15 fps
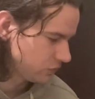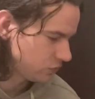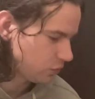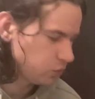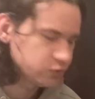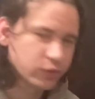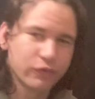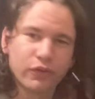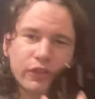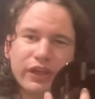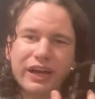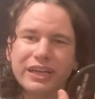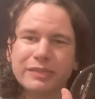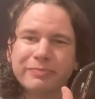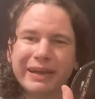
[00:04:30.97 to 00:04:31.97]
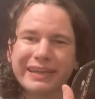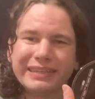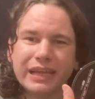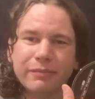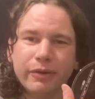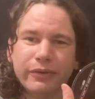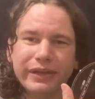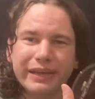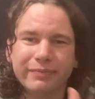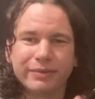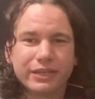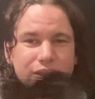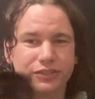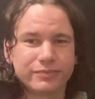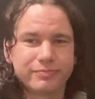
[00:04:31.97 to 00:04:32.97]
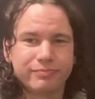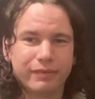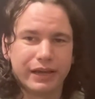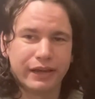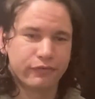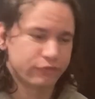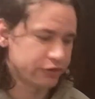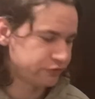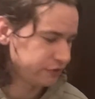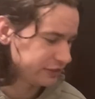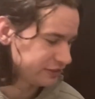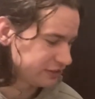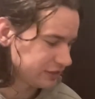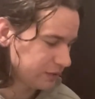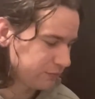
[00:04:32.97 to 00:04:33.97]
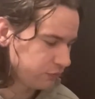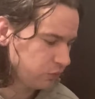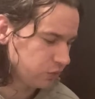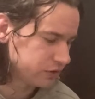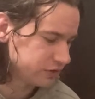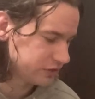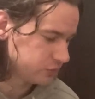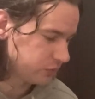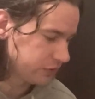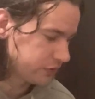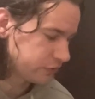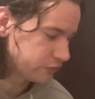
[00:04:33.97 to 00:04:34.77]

Also, I've got the high-spec demo here because I have Ridge Racer Type 4 because it's one of the